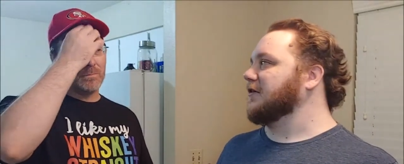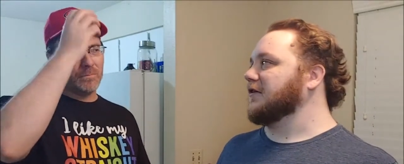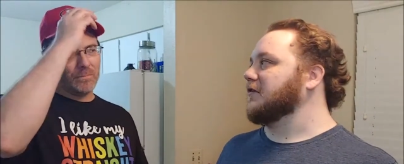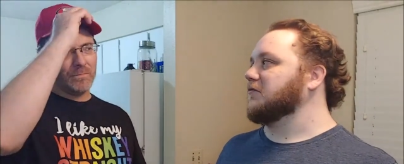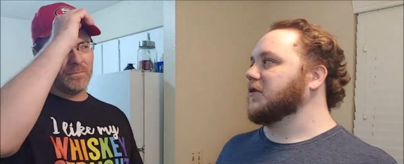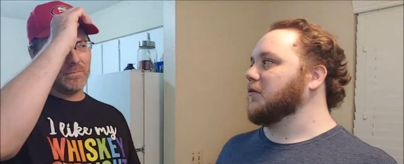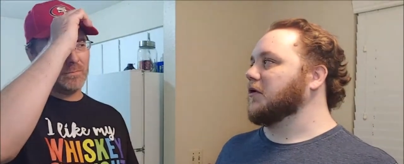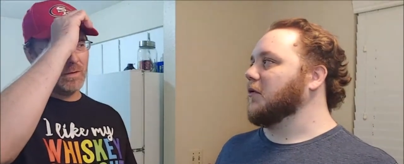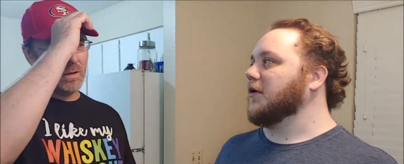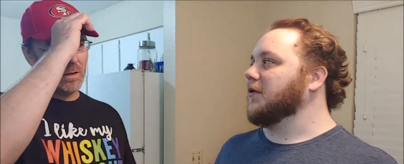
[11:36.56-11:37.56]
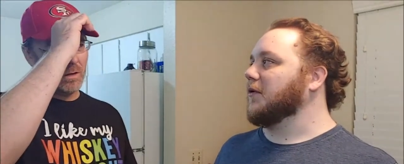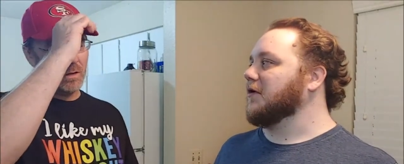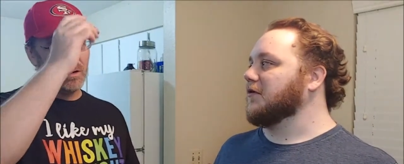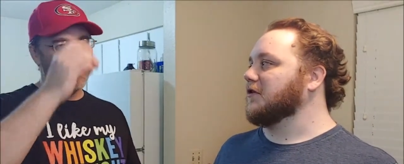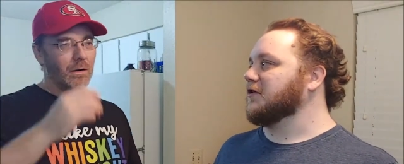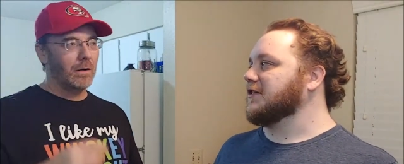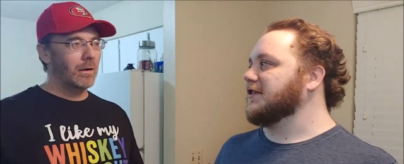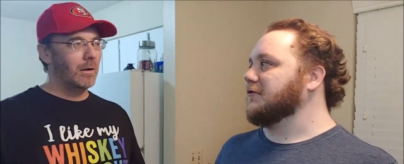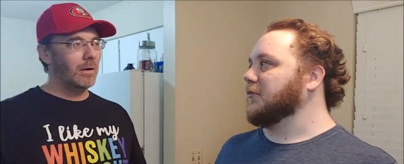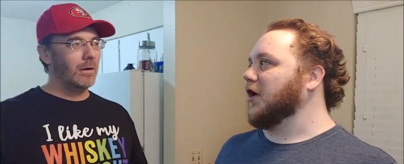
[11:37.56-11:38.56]
Speaker 1: there, don't go anywhere. They're
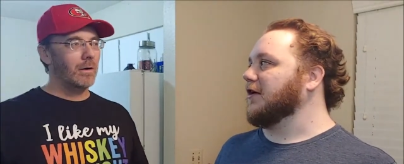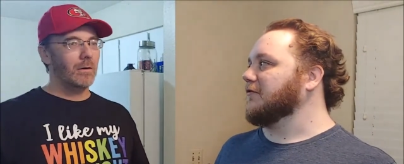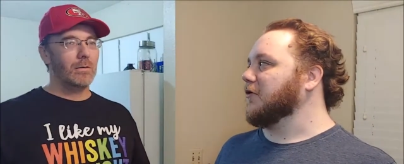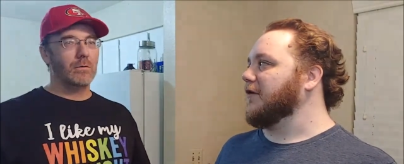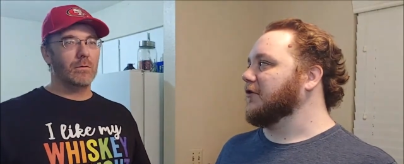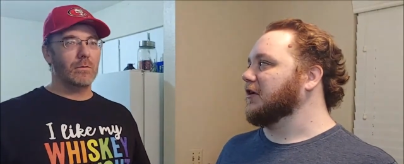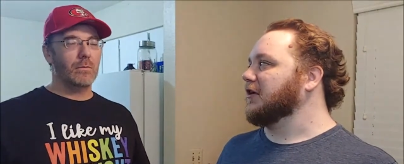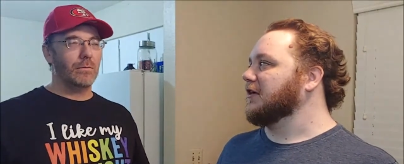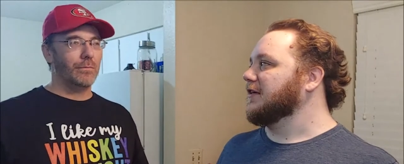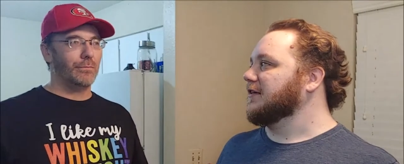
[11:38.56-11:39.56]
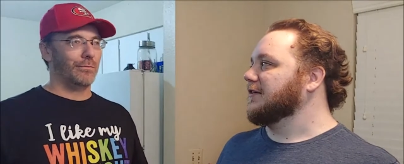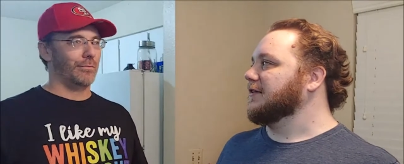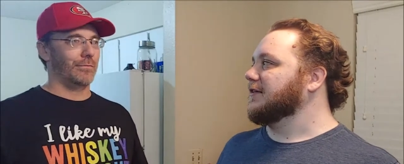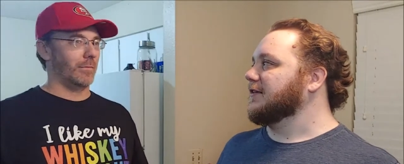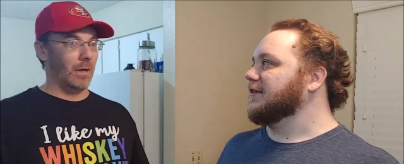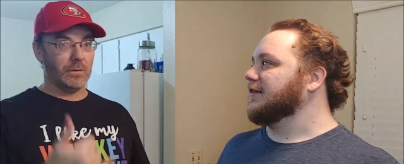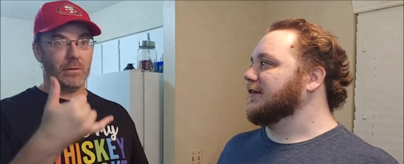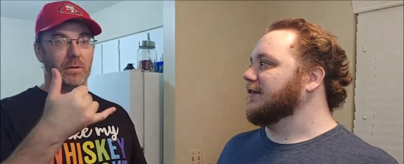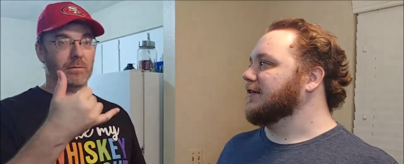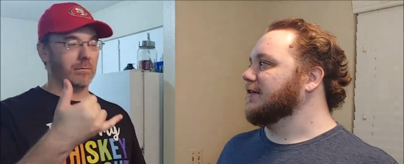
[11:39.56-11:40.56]
just in your body forever.
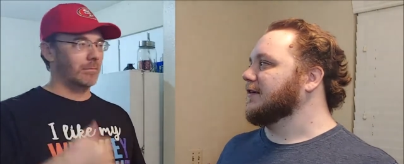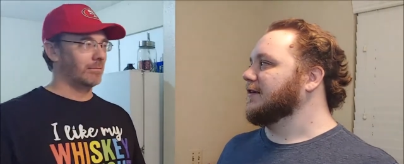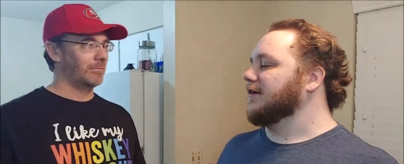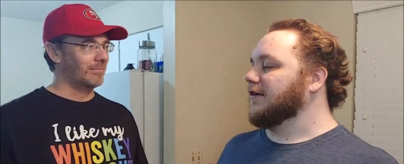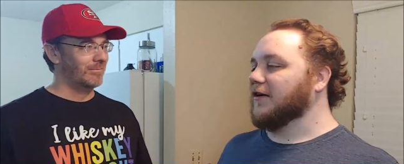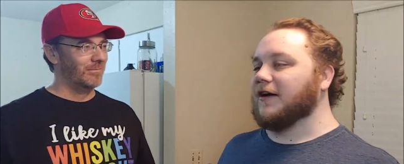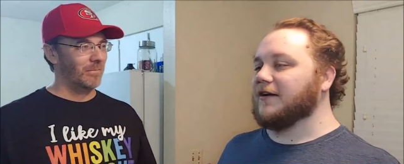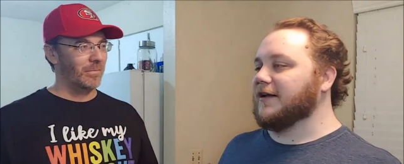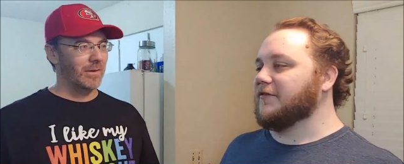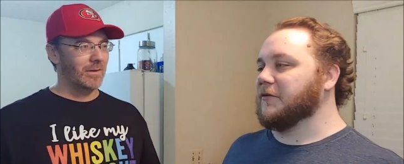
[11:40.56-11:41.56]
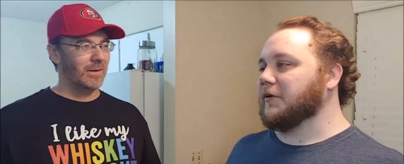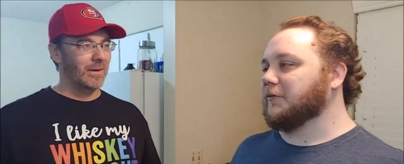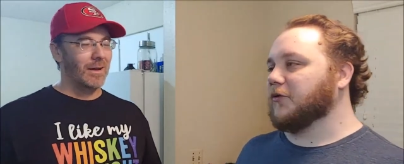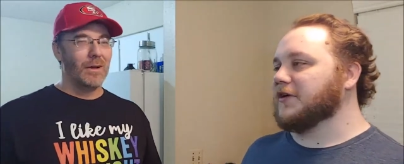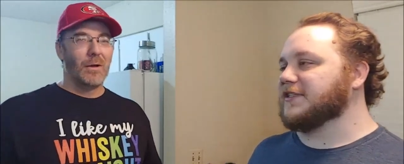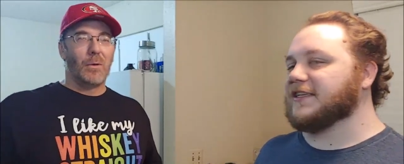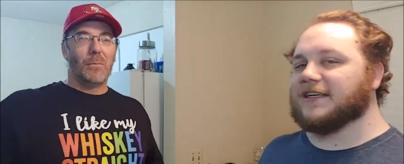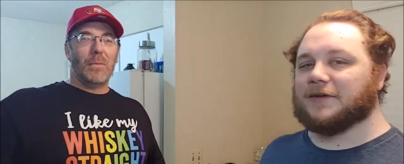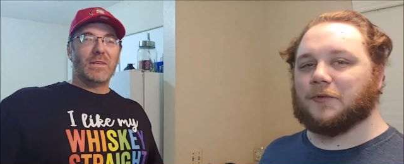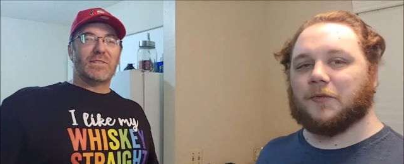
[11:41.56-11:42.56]
Excellent. All right, heavy metal boys
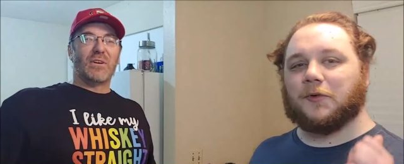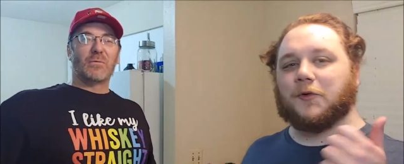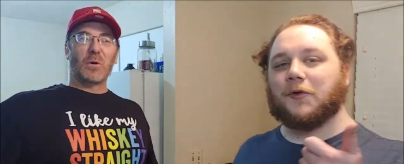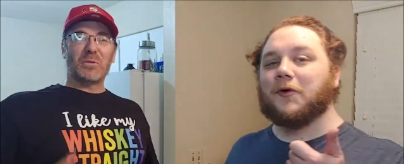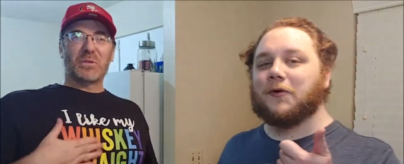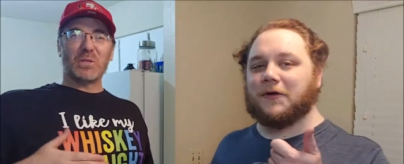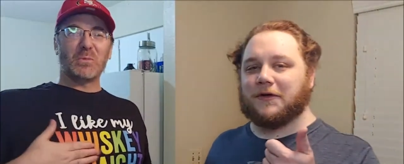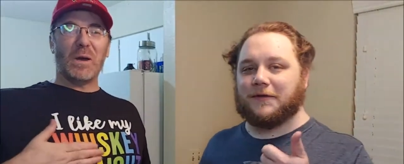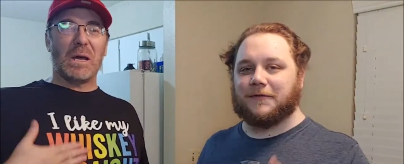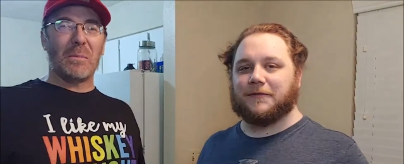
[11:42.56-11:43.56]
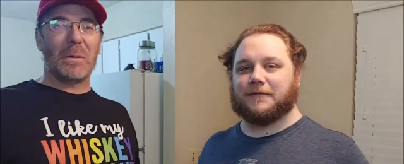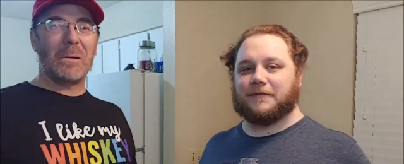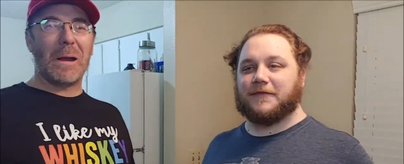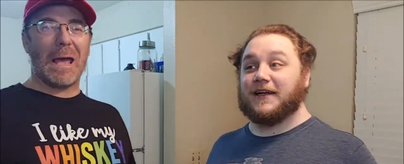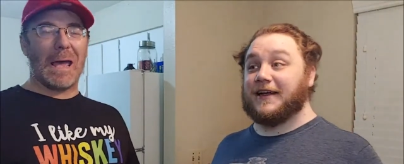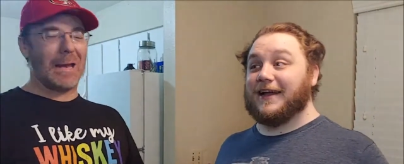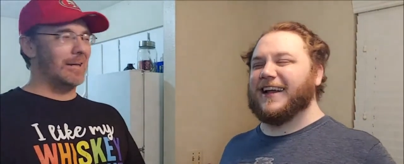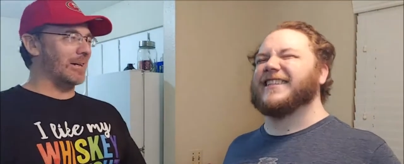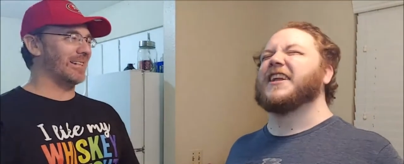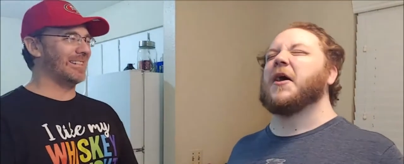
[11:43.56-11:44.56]
thing.
Speaker 2: My self-worth just went up. All
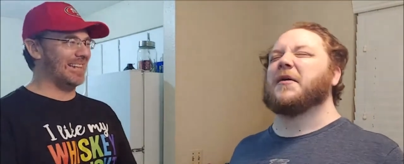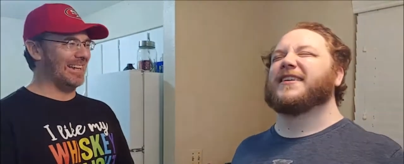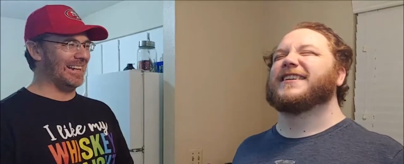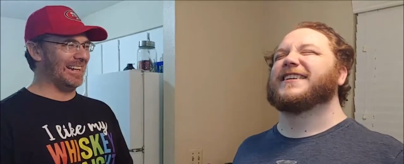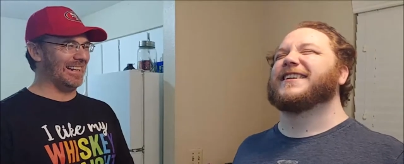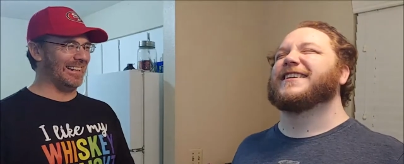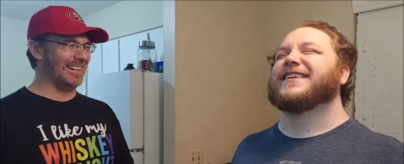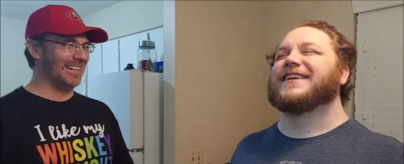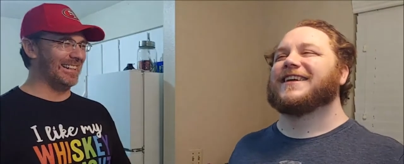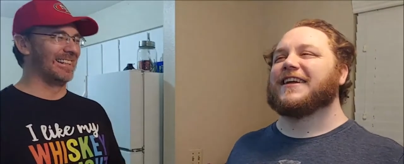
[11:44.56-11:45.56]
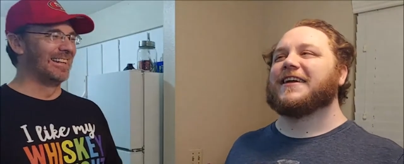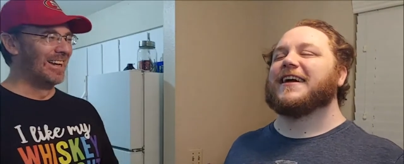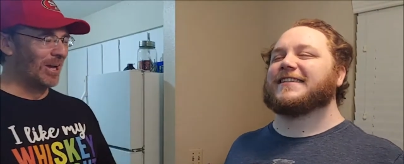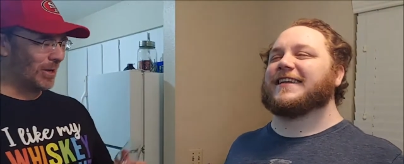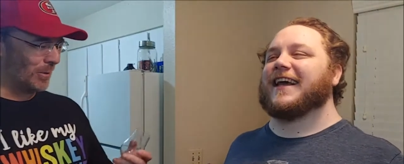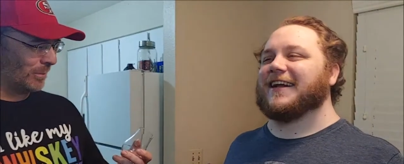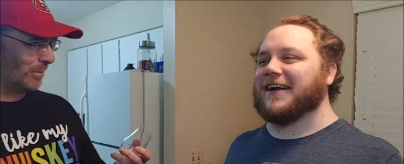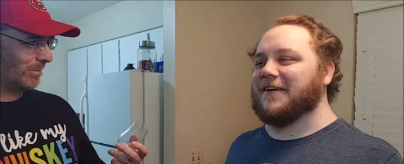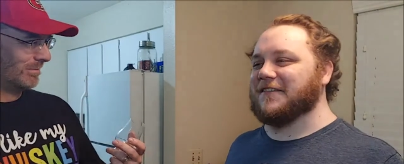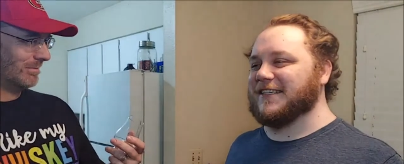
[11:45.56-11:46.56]
right.
Speaker 1: That's the kind
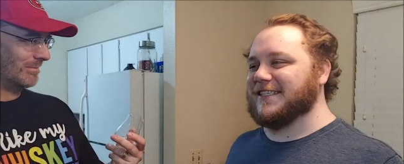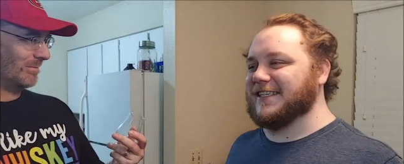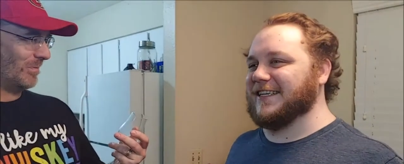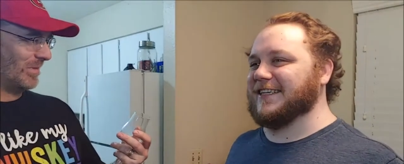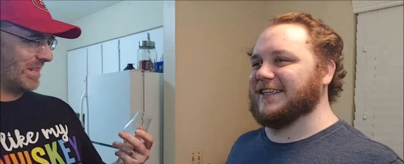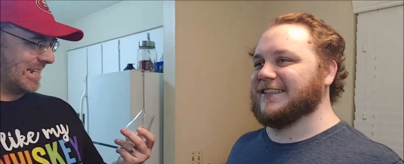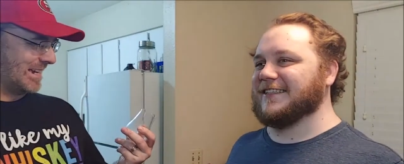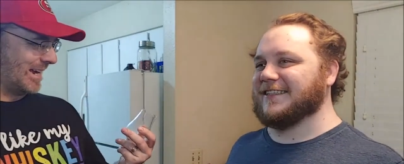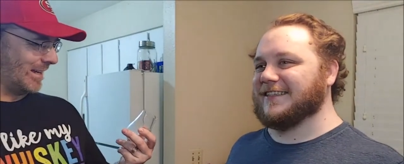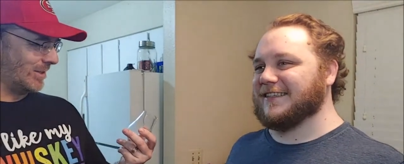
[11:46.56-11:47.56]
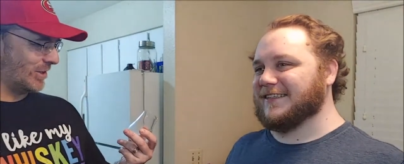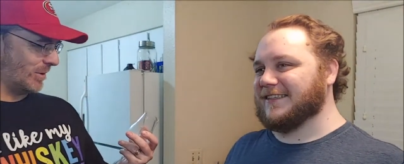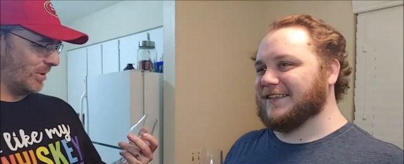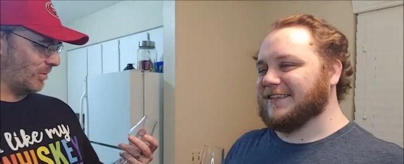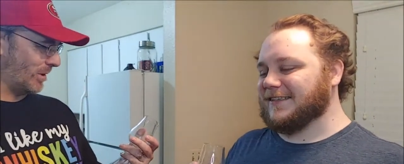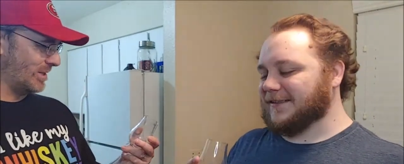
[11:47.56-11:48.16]
of confidence you need.
Speaker 2: Yeah. Shall we